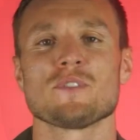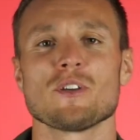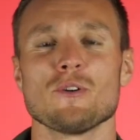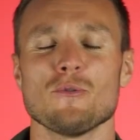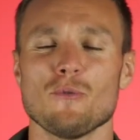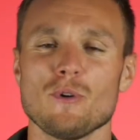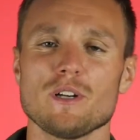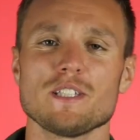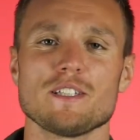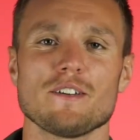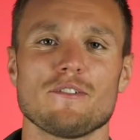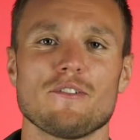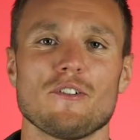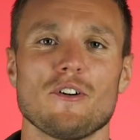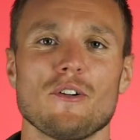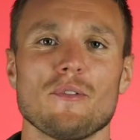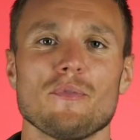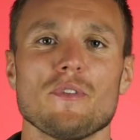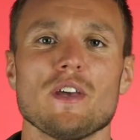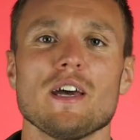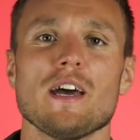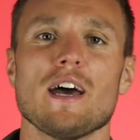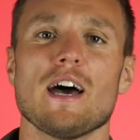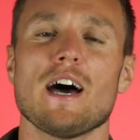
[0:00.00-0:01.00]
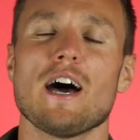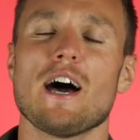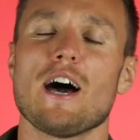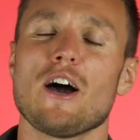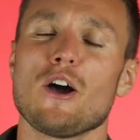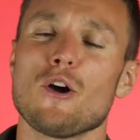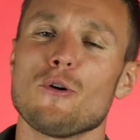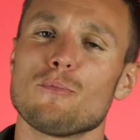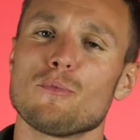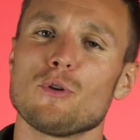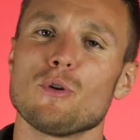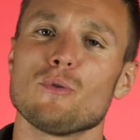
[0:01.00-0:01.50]
Wonderful. I
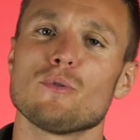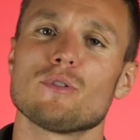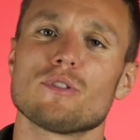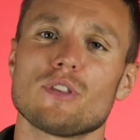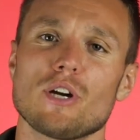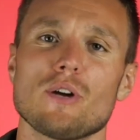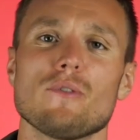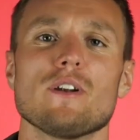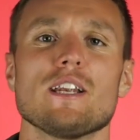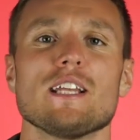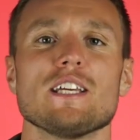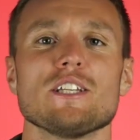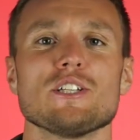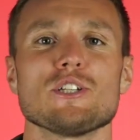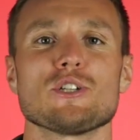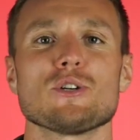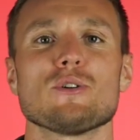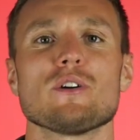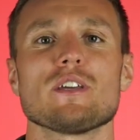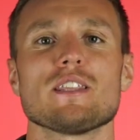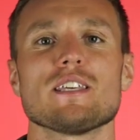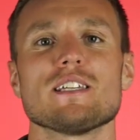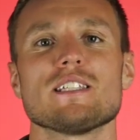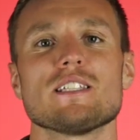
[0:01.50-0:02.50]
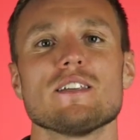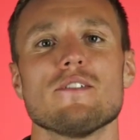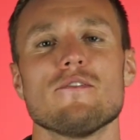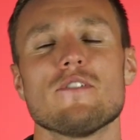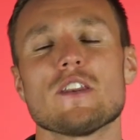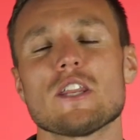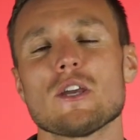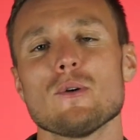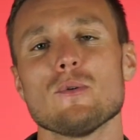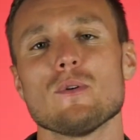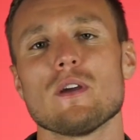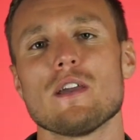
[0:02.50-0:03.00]
hope you thoroughly enjoy this
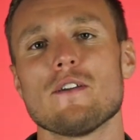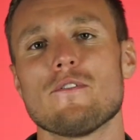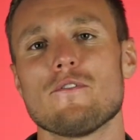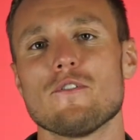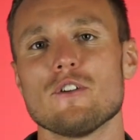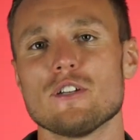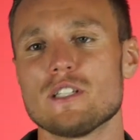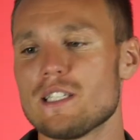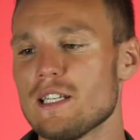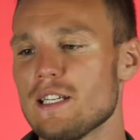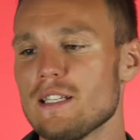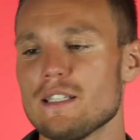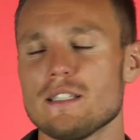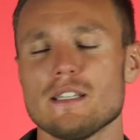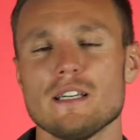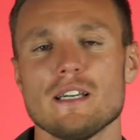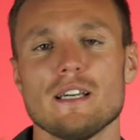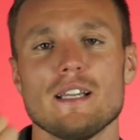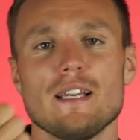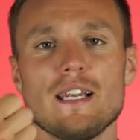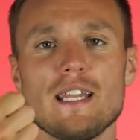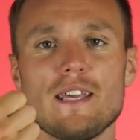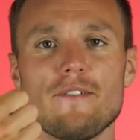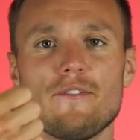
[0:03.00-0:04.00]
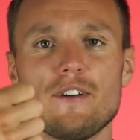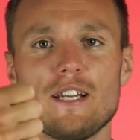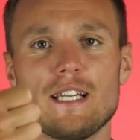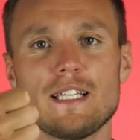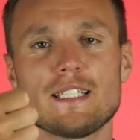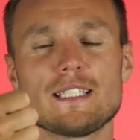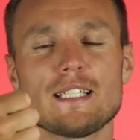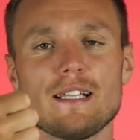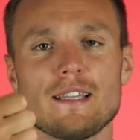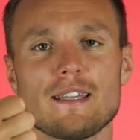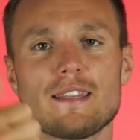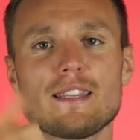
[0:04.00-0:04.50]
video. If you did, leave a
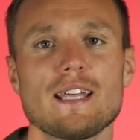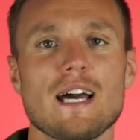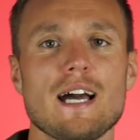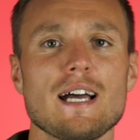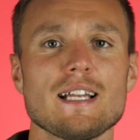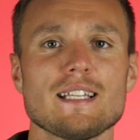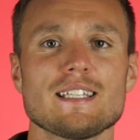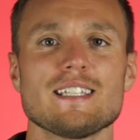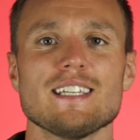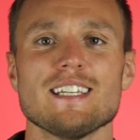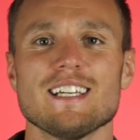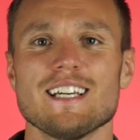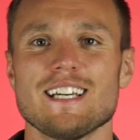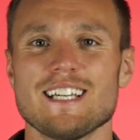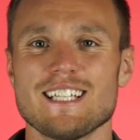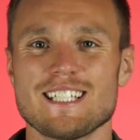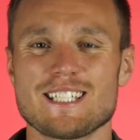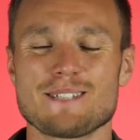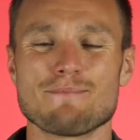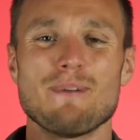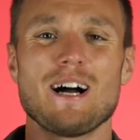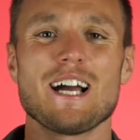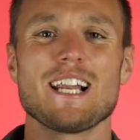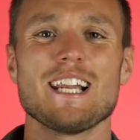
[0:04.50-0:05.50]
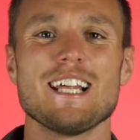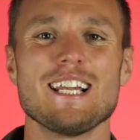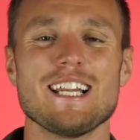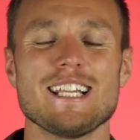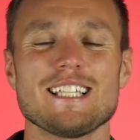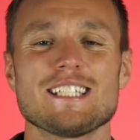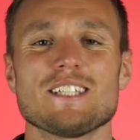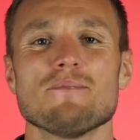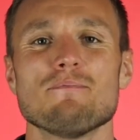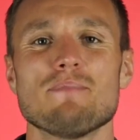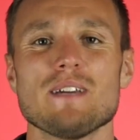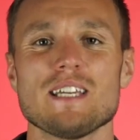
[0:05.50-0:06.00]
little that, smile a
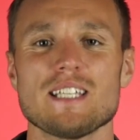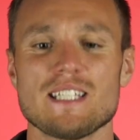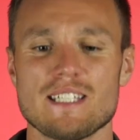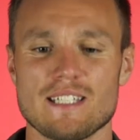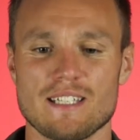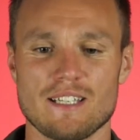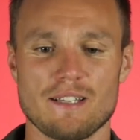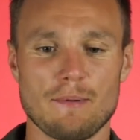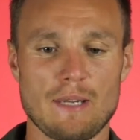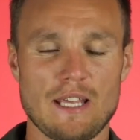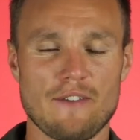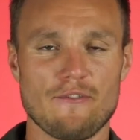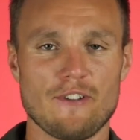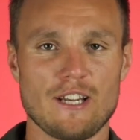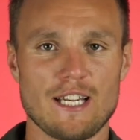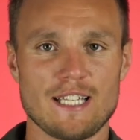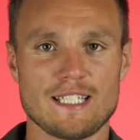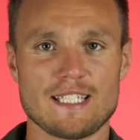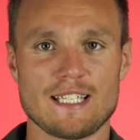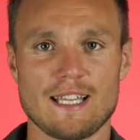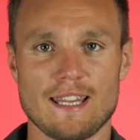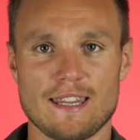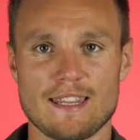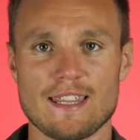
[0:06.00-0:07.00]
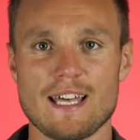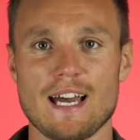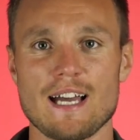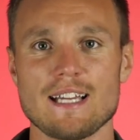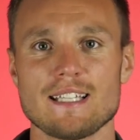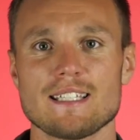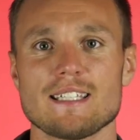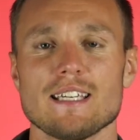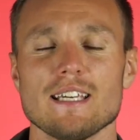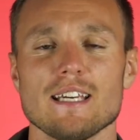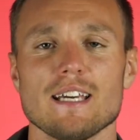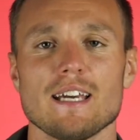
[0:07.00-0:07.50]
little bit, leave a little
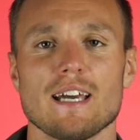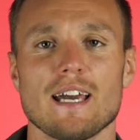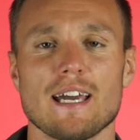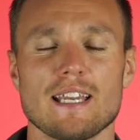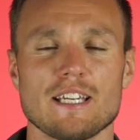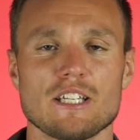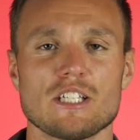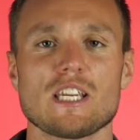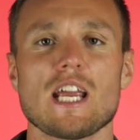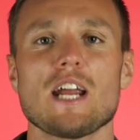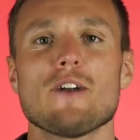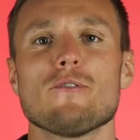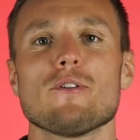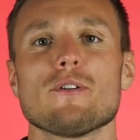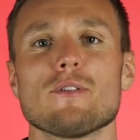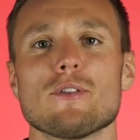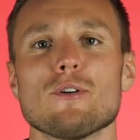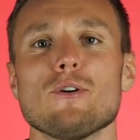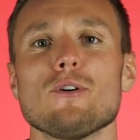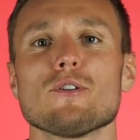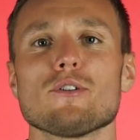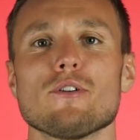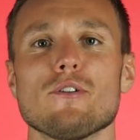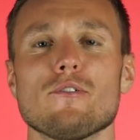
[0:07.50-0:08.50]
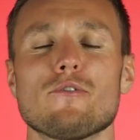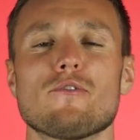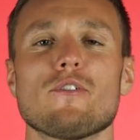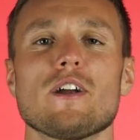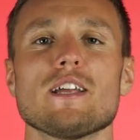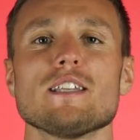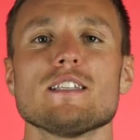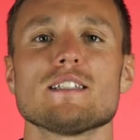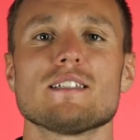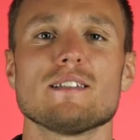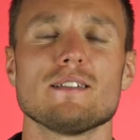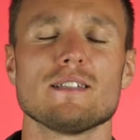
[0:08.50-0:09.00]
that, and share it with all your
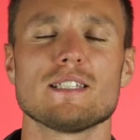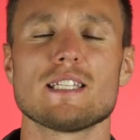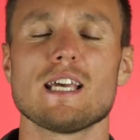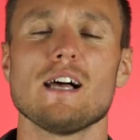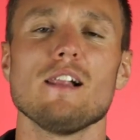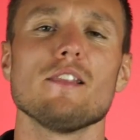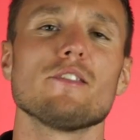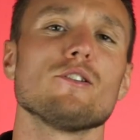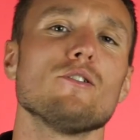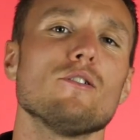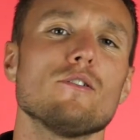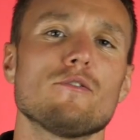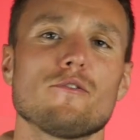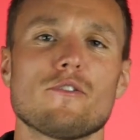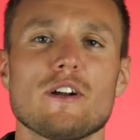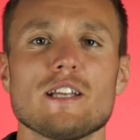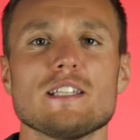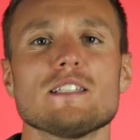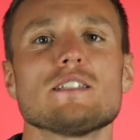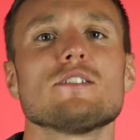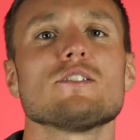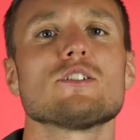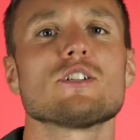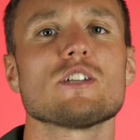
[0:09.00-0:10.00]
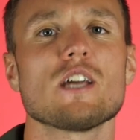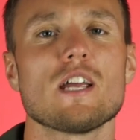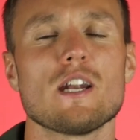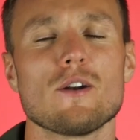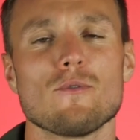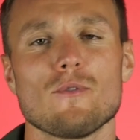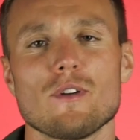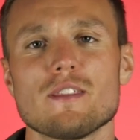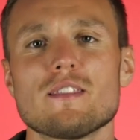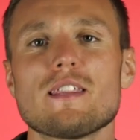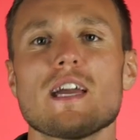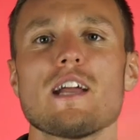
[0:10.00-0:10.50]
friends and tell your friends to share it
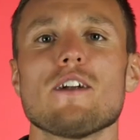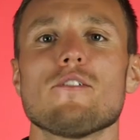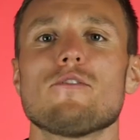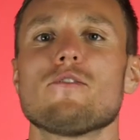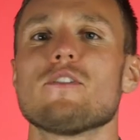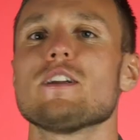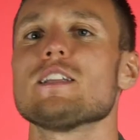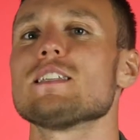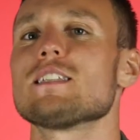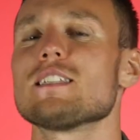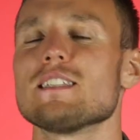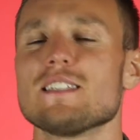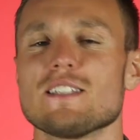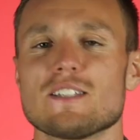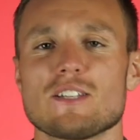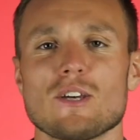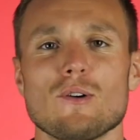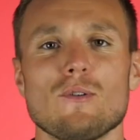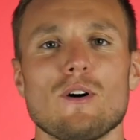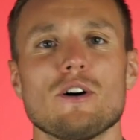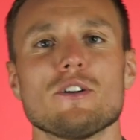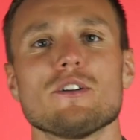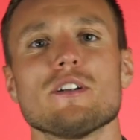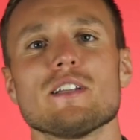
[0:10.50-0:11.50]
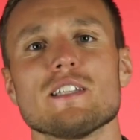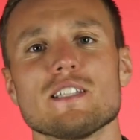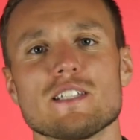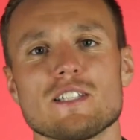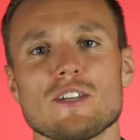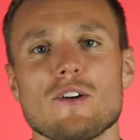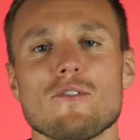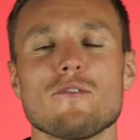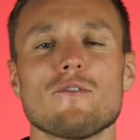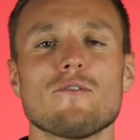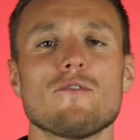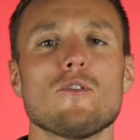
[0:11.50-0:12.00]
with their friends and so on and
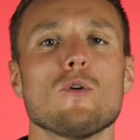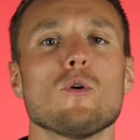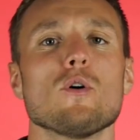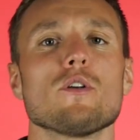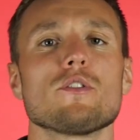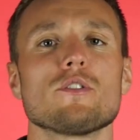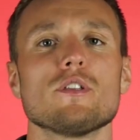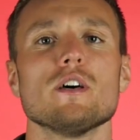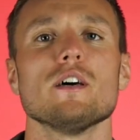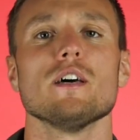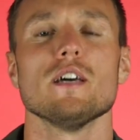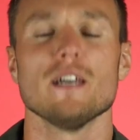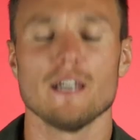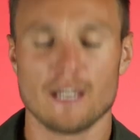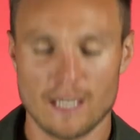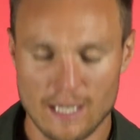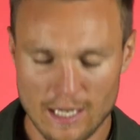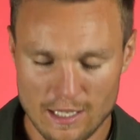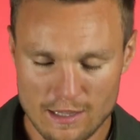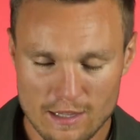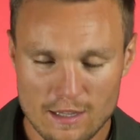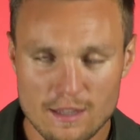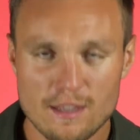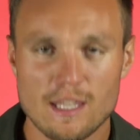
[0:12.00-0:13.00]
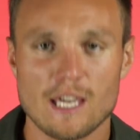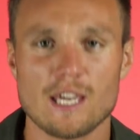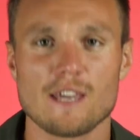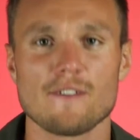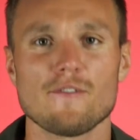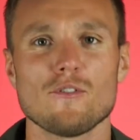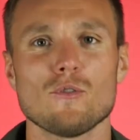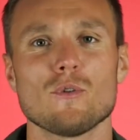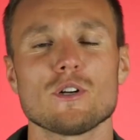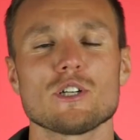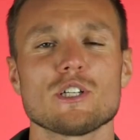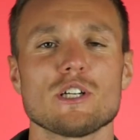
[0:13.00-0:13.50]
so forth. Again, thank you
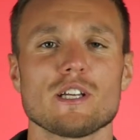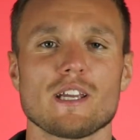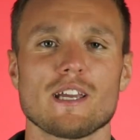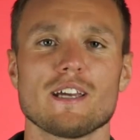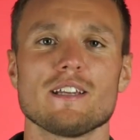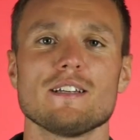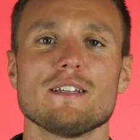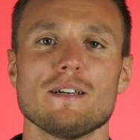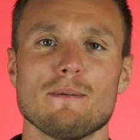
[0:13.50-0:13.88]
for watching and